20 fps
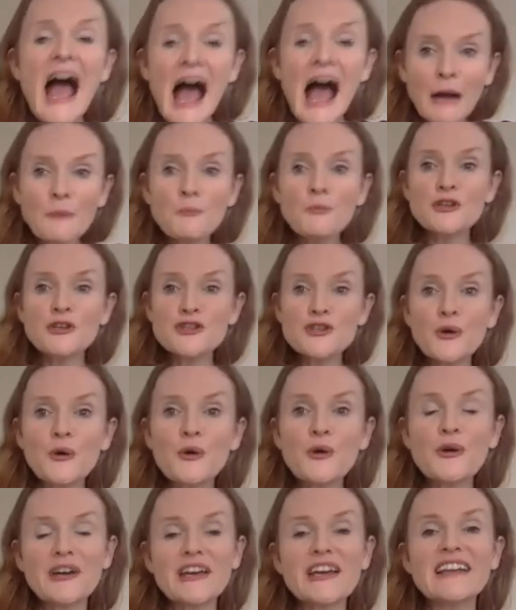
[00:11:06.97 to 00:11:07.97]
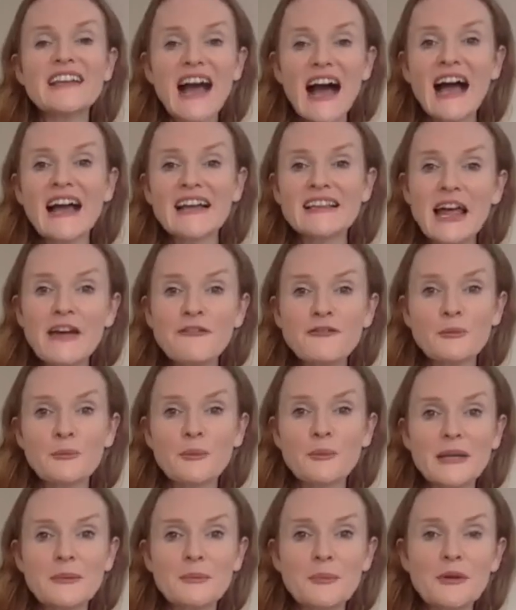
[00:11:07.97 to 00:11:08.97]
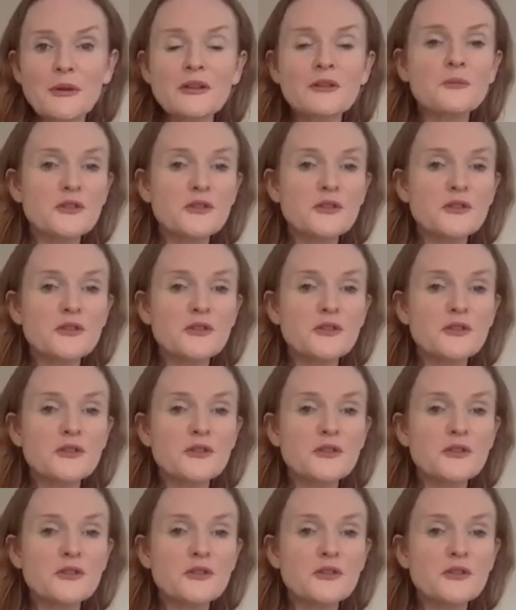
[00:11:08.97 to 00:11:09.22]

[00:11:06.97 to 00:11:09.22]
And we're talking high level people.